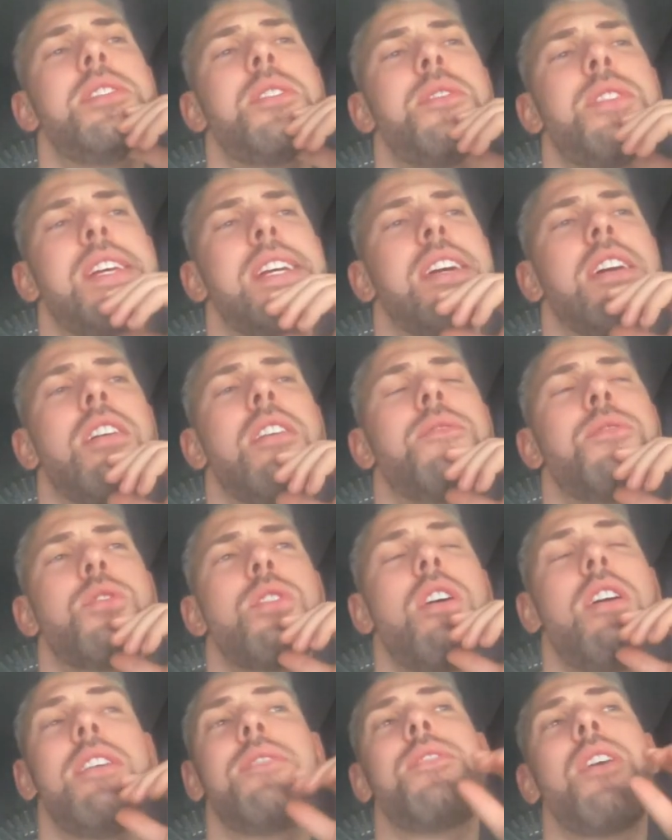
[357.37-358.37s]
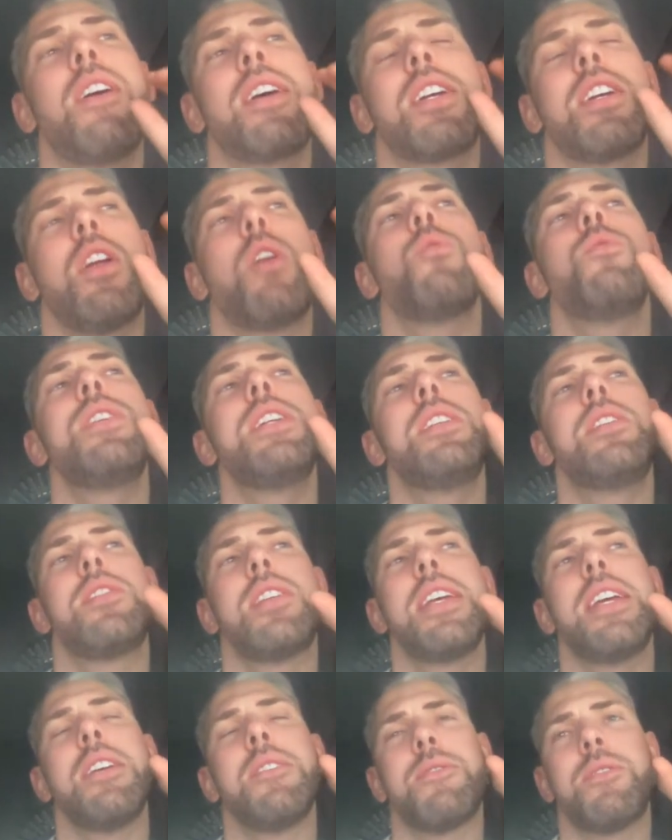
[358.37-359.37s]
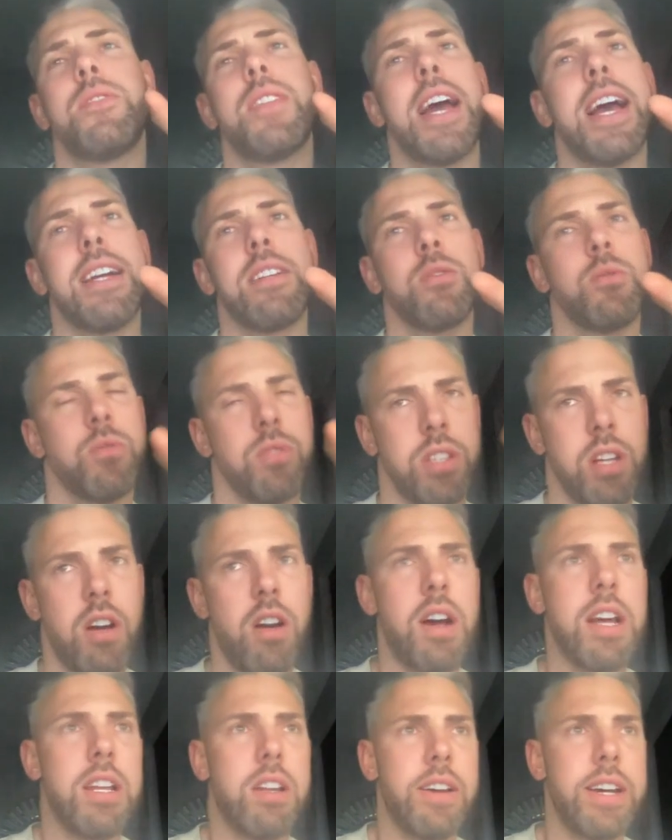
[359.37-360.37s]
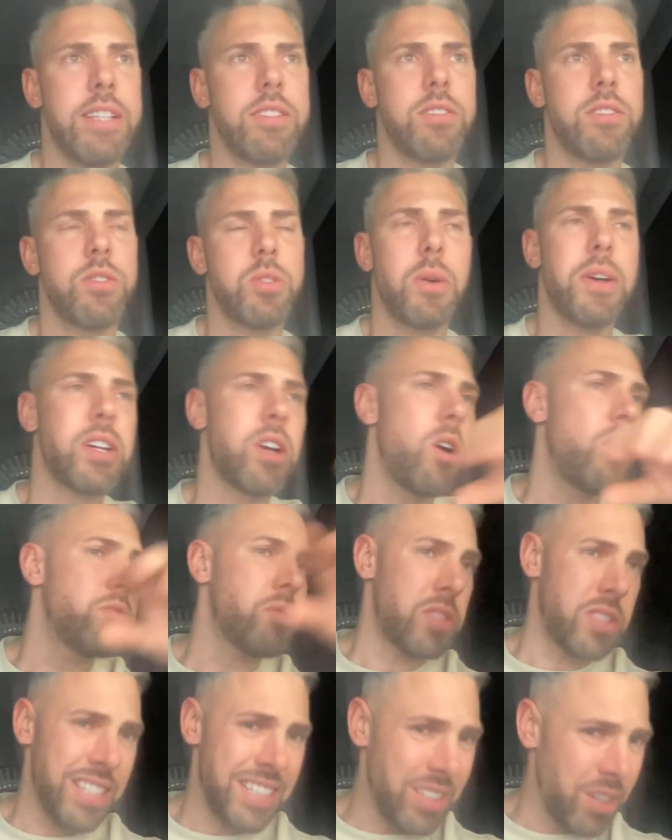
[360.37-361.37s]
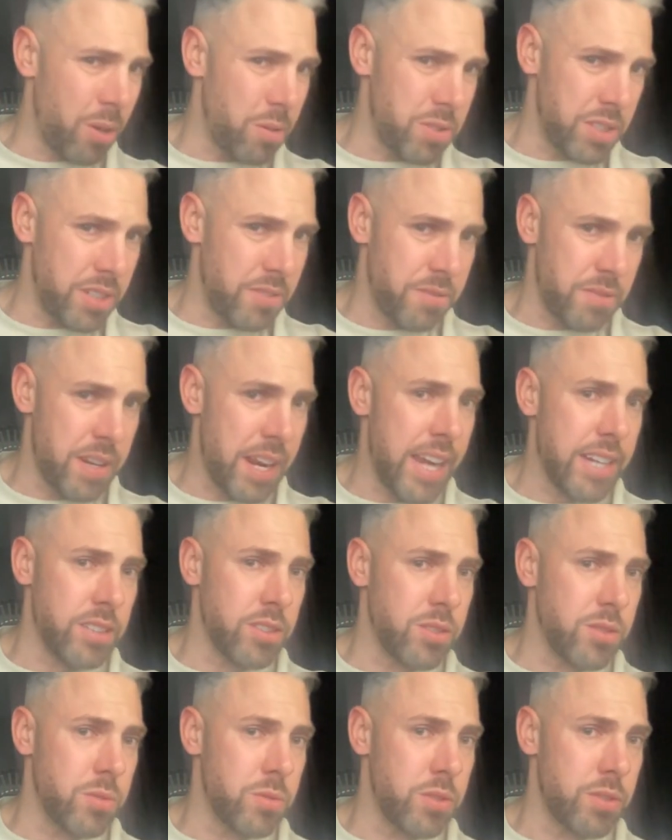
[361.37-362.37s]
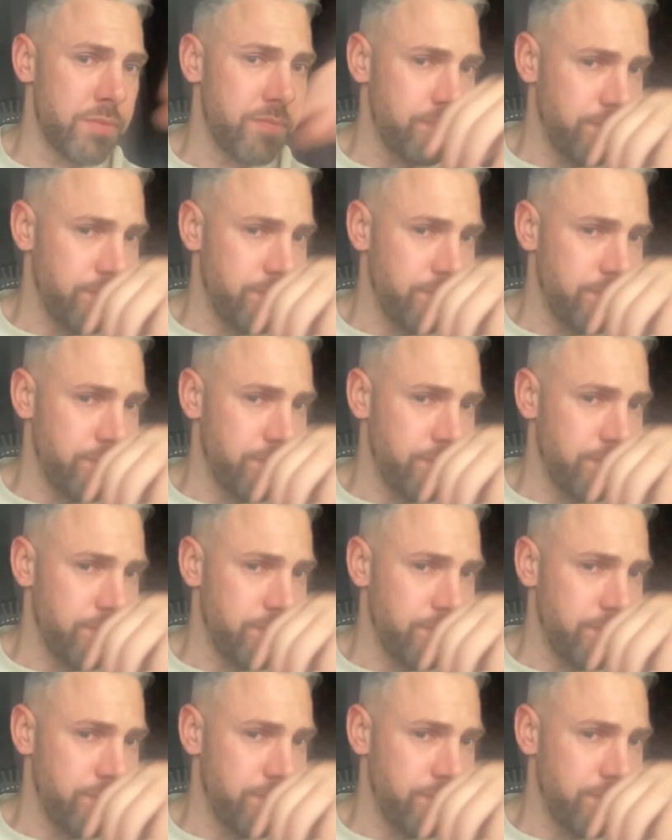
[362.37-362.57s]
the thing, and I can only see it from the angles of the highlights, so I can't see loads of different angles.